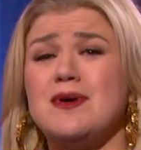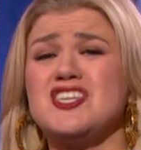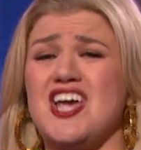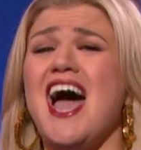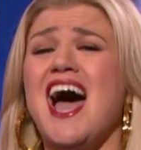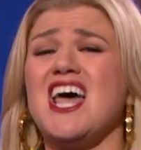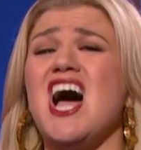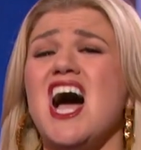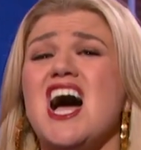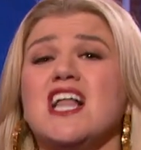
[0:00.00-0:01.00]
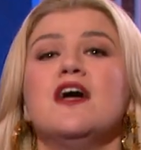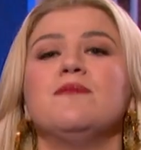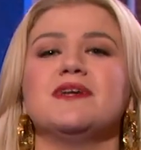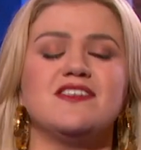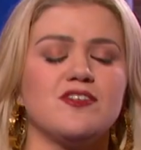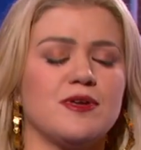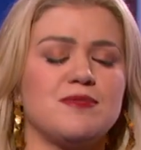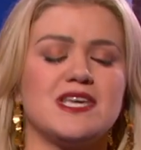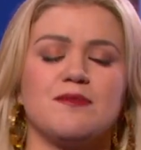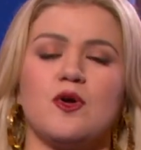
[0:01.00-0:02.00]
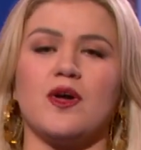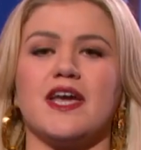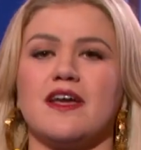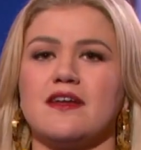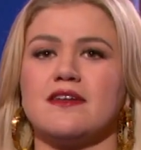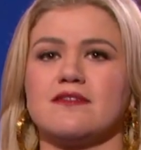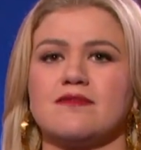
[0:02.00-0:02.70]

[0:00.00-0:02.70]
channel! Please don't make me keep going.